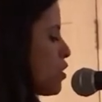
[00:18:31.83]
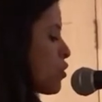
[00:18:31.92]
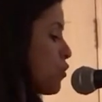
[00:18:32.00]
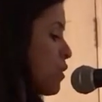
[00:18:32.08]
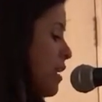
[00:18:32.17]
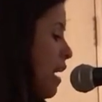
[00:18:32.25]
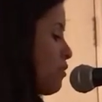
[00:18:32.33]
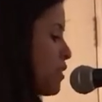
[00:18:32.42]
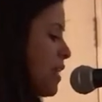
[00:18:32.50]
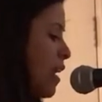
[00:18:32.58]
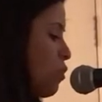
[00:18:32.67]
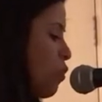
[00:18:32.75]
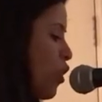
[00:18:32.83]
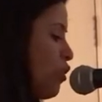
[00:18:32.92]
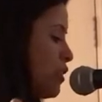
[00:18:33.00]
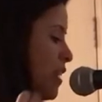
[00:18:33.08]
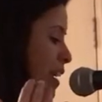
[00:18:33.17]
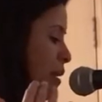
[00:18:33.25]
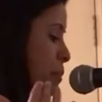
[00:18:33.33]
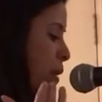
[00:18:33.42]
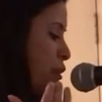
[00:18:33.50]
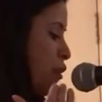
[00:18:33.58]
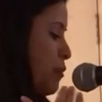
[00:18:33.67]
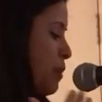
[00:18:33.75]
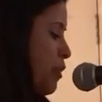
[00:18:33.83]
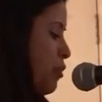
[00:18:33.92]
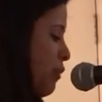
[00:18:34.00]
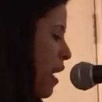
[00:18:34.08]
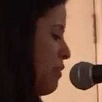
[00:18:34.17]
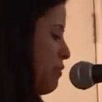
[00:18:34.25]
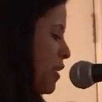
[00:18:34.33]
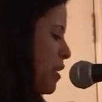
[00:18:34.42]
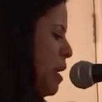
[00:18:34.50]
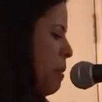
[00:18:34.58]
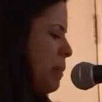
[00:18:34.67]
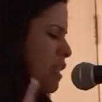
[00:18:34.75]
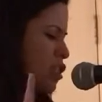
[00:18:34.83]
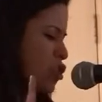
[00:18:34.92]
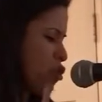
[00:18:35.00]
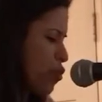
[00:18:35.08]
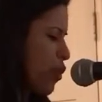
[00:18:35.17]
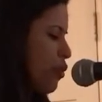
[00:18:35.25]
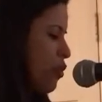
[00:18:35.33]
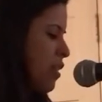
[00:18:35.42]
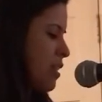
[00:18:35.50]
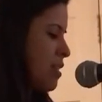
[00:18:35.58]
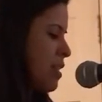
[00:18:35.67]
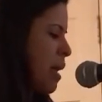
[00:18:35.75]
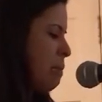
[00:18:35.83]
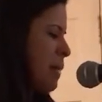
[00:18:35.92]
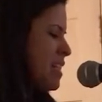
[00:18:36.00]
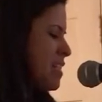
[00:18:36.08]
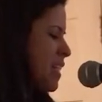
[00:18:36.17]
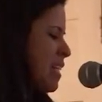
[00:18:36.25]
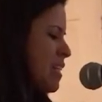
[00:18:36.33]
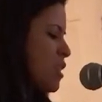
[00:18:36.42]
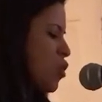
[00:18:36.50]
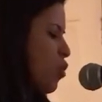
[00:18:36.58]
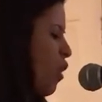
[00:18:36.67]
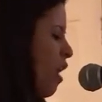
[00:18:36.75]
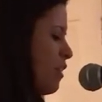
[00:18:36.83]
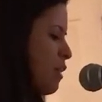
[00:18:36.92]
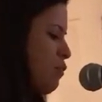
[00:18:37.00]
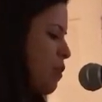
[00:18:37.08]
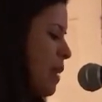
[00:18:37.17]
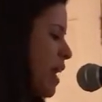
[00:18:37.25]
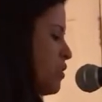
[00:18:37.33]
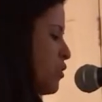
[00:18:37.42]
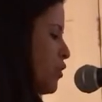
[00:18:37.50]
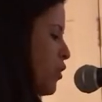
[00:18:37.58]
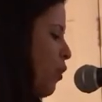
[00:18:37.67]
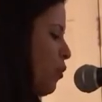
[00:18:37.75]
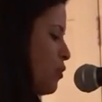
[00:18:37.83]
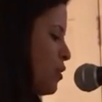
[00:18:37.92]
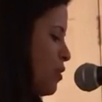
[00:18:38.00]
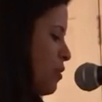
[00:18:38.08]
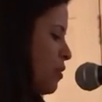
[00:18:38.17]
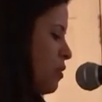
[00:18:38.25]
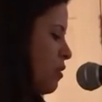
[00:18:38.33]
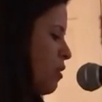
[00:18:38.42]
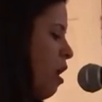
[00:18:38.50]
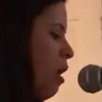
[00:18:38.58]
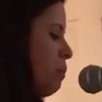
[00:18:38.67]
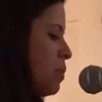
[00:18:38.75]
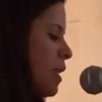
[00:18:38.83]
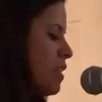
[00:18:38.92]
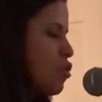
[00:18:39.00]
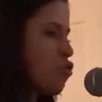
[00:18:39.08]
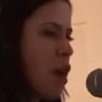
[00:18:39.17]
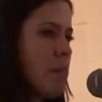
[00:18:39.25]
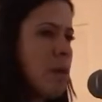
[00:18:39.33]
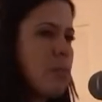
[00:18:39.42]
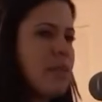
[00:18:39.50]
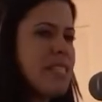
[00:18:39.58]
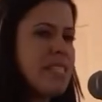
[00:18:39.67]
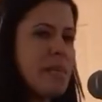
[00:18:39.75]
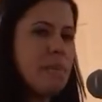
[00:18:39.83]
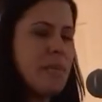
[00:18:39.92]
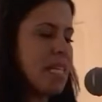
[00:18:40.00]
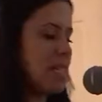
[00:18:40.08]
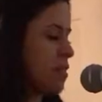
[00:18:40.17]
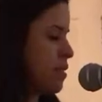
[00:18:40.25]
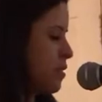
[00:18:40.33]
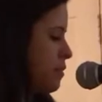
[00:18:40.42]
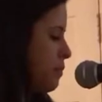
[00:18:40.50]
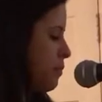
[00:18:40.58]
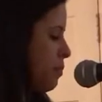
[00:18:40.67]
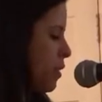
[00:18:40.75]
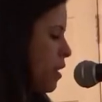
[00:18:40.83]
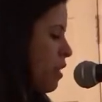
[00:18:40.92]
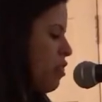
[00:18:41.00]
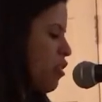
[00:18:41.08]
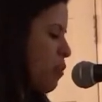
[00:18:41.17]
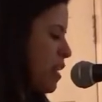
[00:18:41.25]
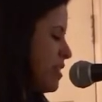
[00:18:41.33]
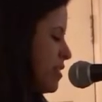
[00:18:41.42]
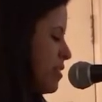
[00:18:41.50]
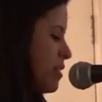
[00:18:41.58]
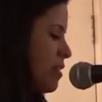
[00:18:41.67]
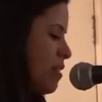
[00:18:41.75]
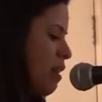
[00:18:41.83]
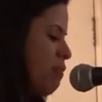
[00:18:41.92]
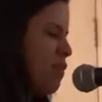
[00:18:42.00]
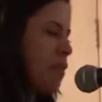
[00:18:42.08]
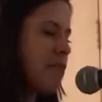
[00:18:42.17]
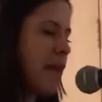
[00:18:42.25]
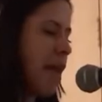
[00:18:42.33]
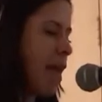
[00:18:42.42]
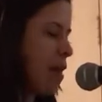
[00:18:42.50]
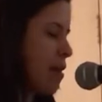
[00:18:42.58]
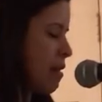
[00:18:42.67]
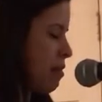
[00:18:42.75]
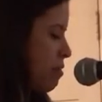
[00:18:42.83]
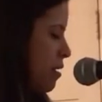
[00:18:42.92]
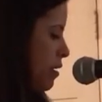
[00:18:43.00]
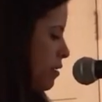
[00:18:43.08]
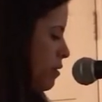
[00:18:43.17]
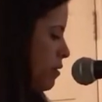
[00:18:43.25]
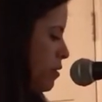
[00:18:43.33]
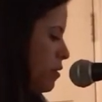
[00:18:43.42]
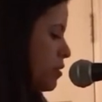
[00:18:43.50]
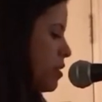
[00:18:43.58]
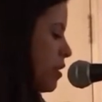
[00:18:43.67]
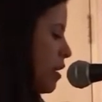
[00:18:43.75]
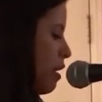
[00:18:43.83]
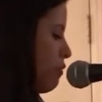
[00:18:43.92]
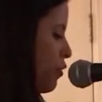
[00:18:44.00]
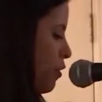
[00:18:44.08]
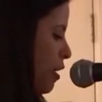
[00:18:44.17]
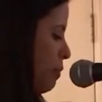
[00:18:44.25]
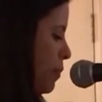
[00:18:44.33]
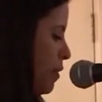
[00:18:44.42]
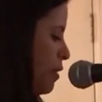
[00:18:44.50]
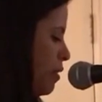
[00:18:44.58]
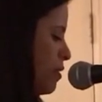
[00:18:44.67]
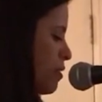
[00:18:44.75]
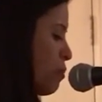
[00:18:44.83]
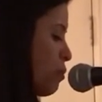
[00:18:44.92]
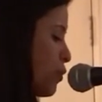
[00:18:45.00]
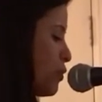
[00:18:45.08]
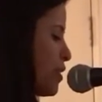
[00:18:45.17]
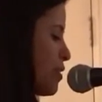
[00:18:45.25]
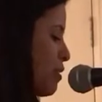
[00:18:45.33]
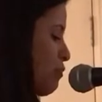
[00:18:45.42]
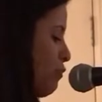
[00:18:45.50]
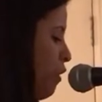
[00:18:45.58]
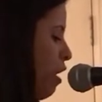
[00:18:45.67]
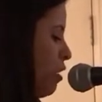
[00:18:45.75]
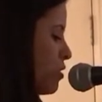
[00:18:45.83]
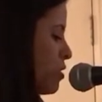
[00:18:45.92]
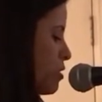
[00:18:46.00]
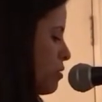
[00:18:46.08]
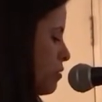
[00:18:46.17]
To the outside world, I appear to be thriving, but the truth is my skin is crawling from head to toes. Complex trauma recipient. There isn't enough of anything to cover up the bruises and falls.